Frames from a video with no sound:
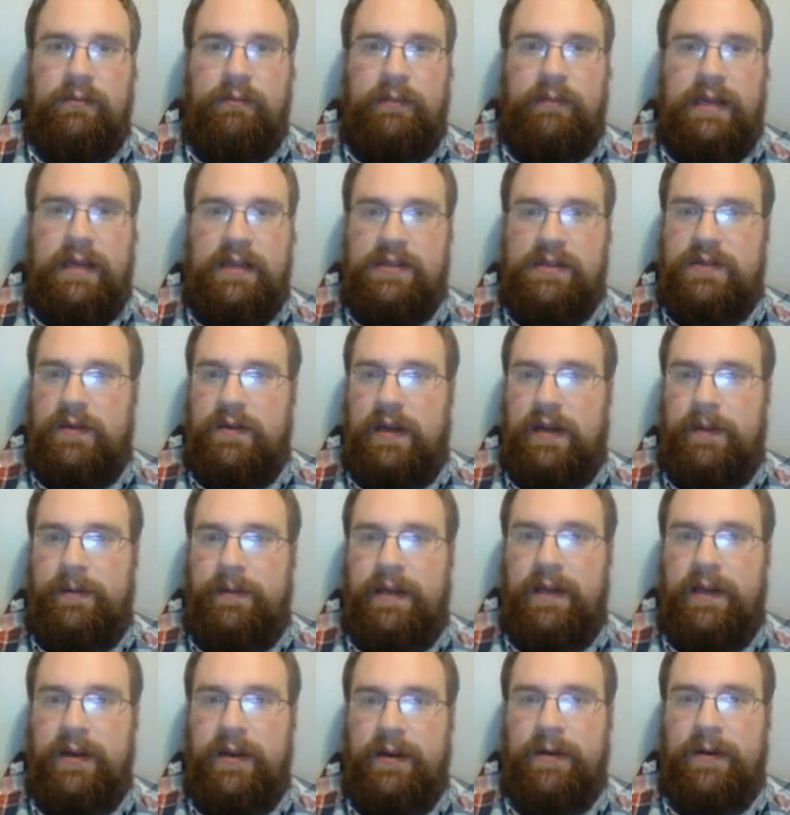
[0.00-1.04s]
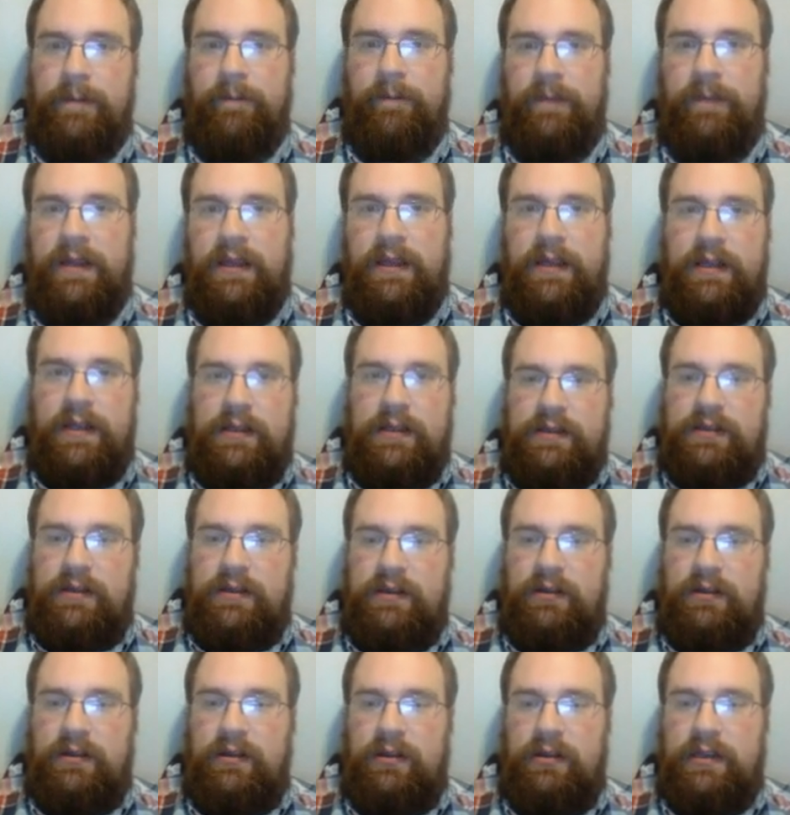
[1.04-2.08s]
Battlescribe here
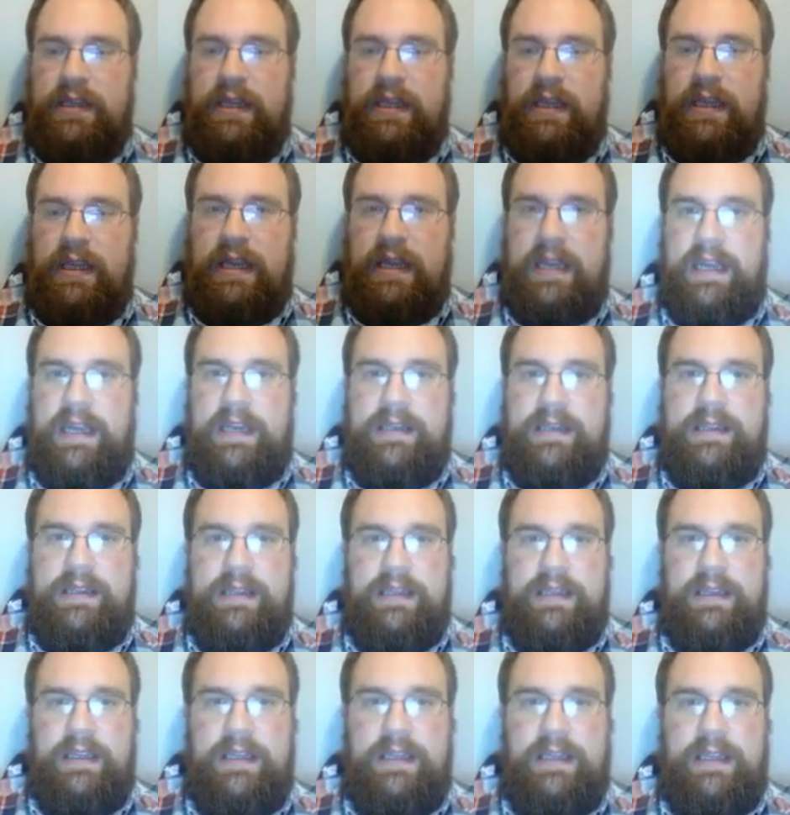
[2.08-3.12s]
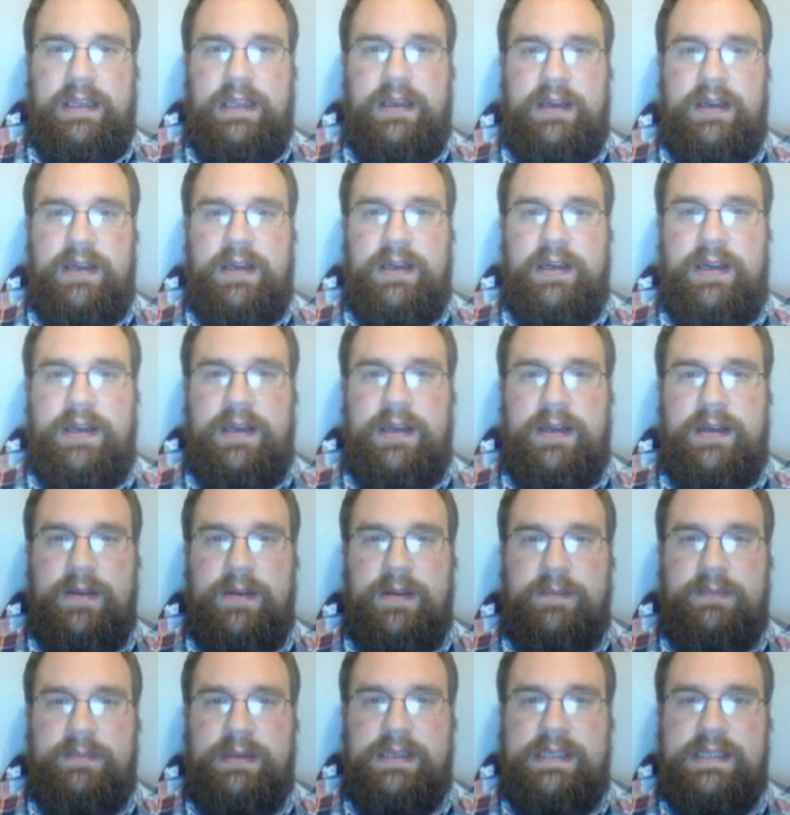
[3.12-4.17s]
looking at the
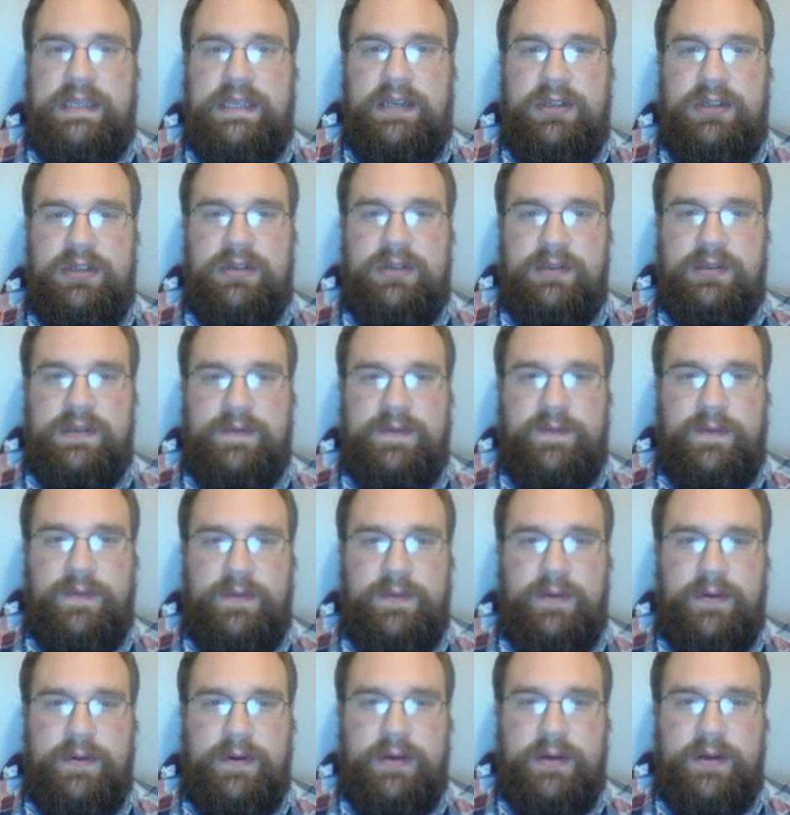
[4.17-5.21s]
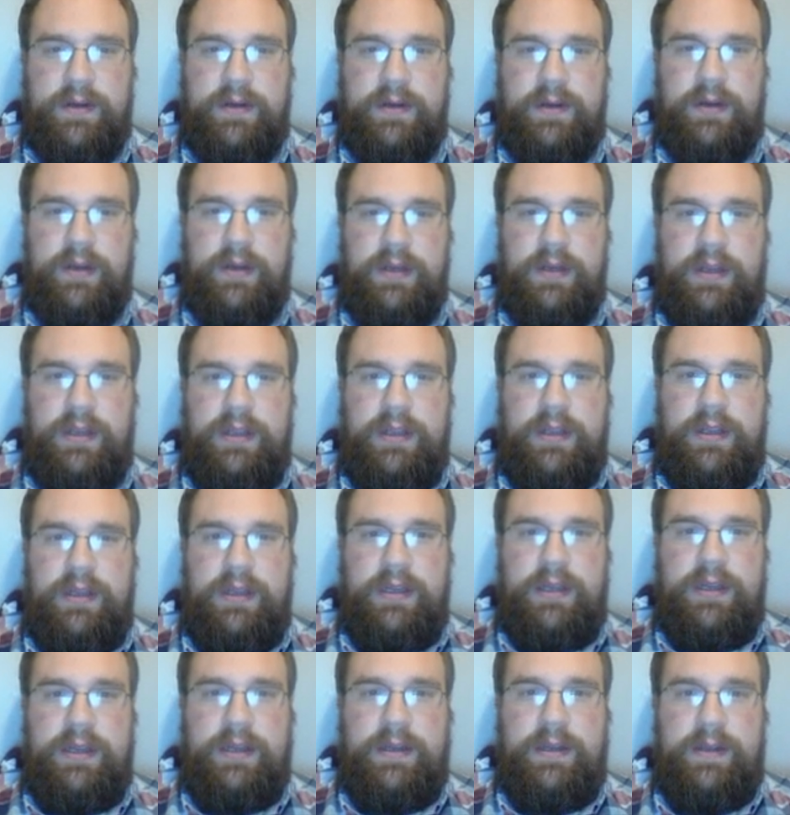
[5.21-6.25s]
potentials for,
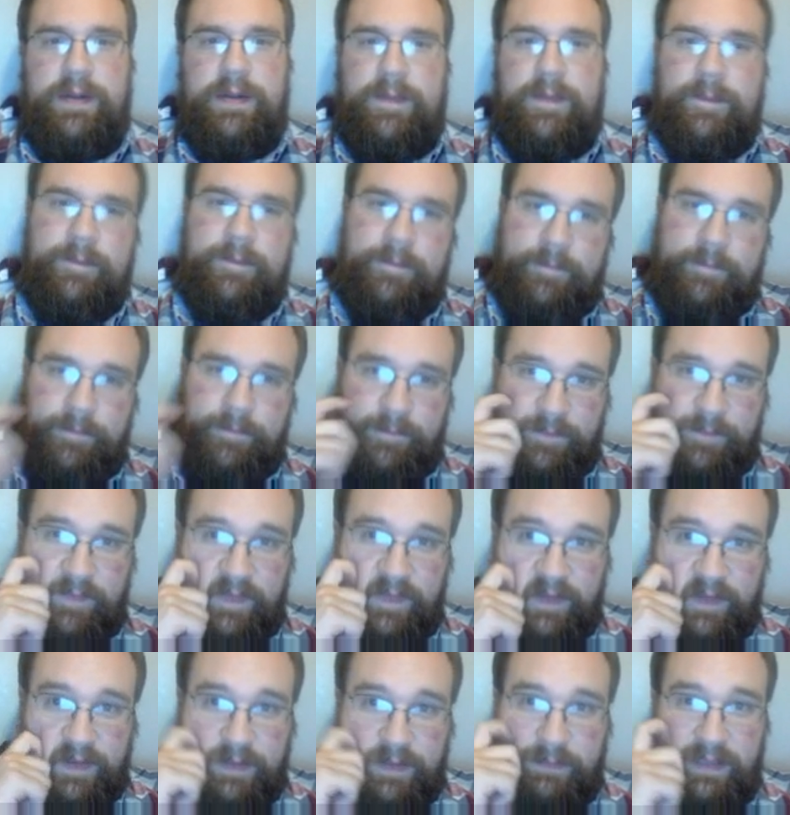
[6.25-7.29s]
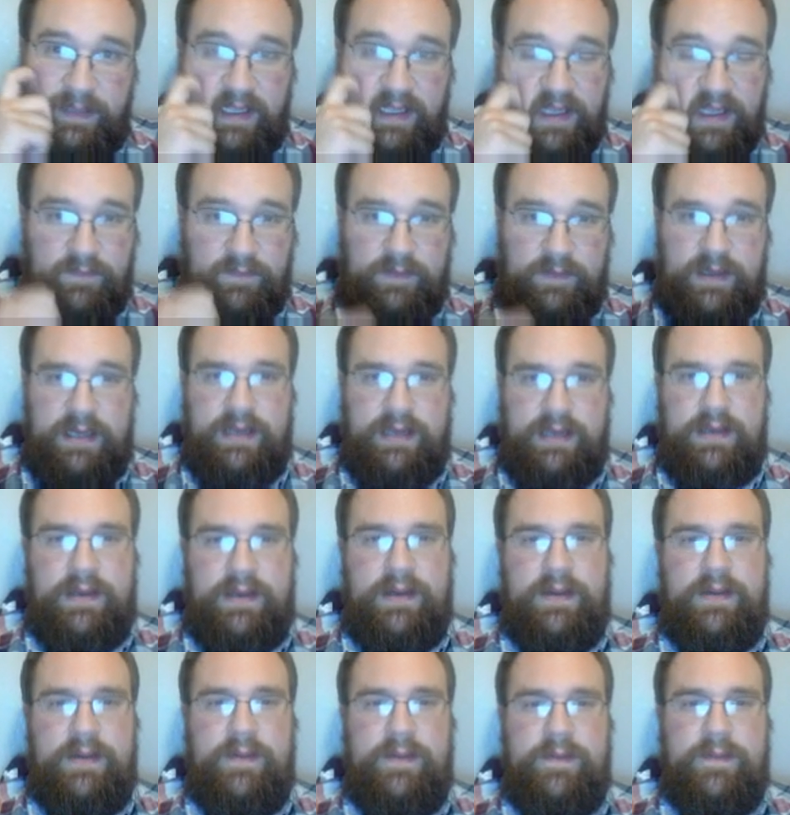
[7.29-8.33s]
let me get rid
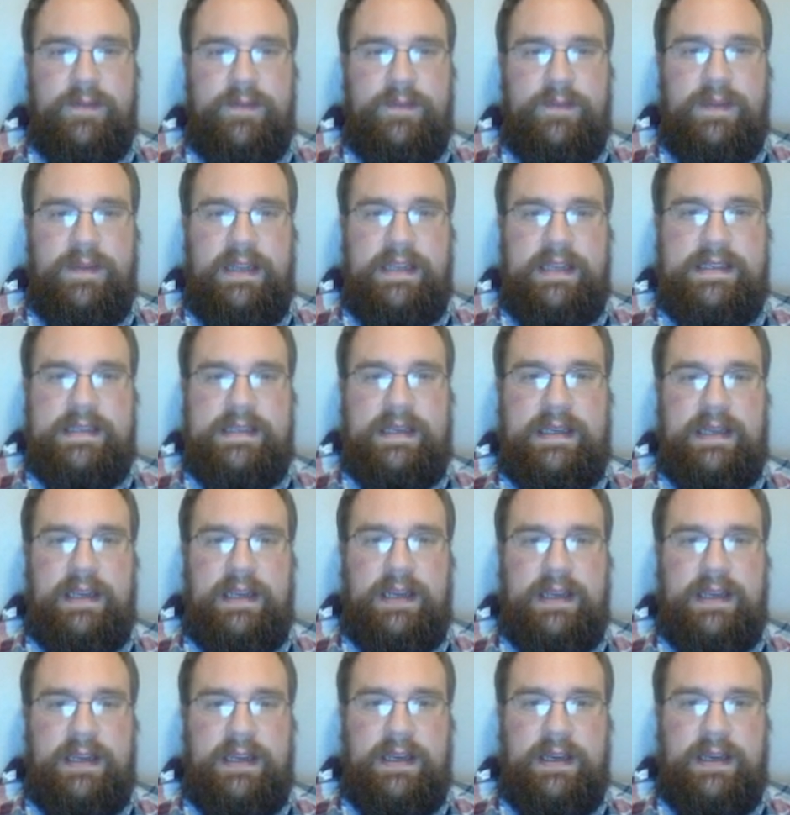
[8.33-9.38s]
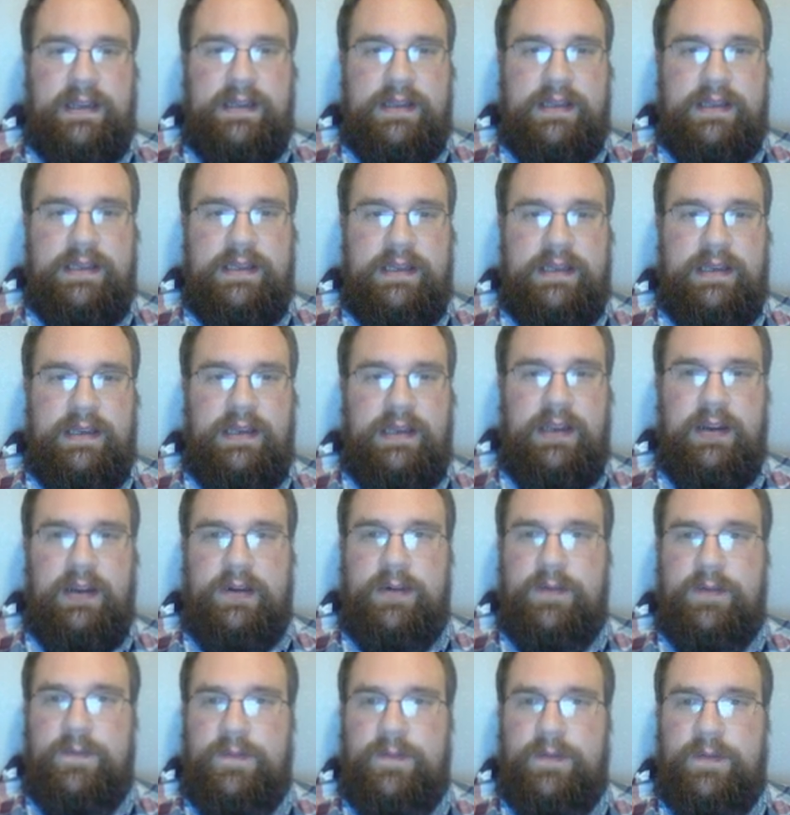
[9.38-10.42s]
of these that I kind of clicked in
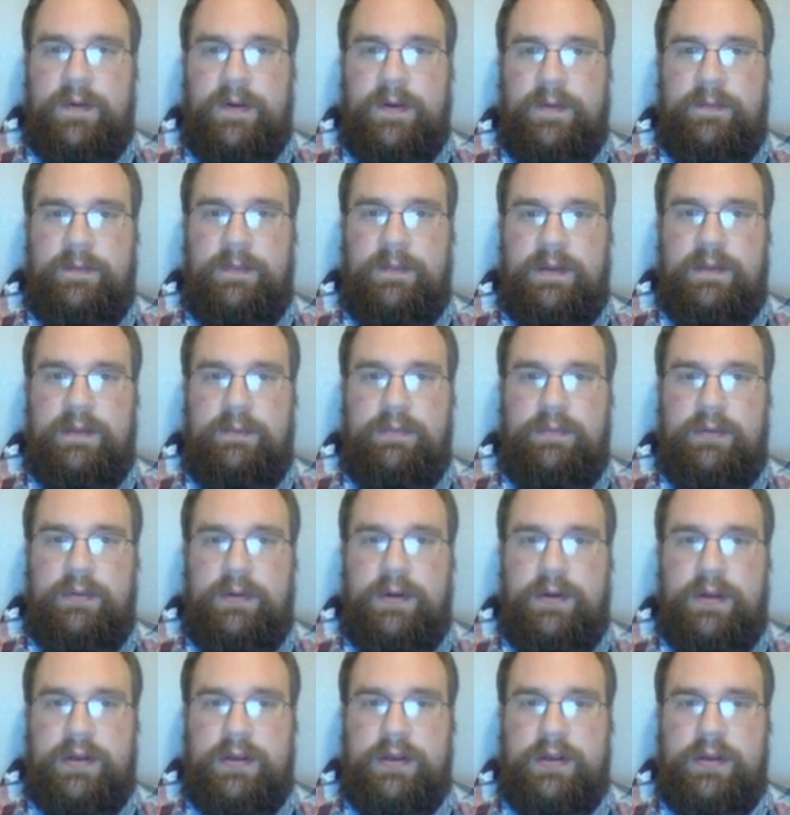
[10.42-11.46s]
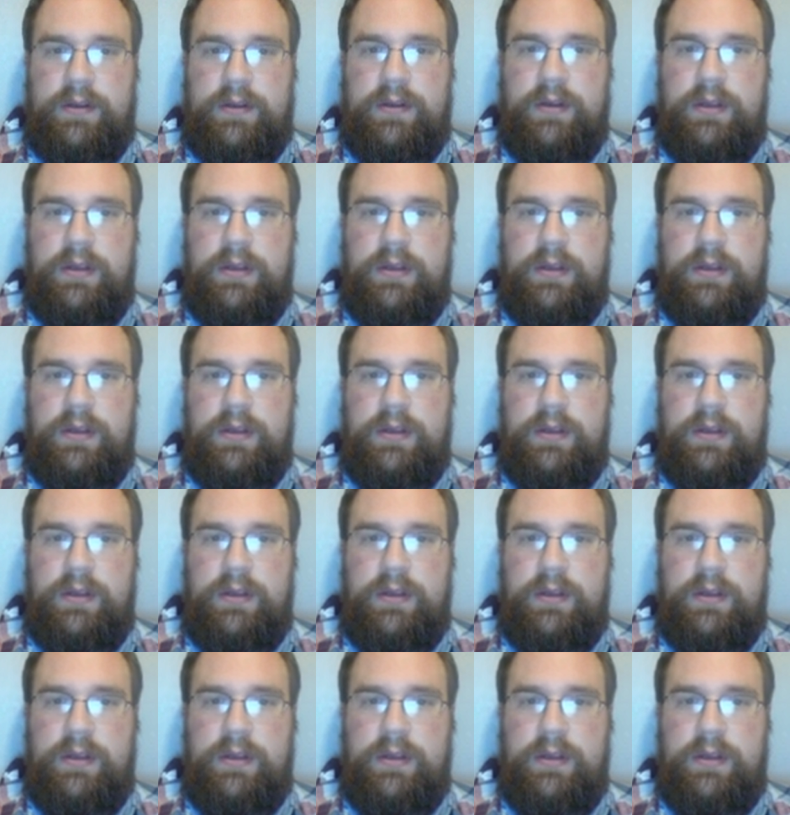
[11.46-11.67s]
here from the book.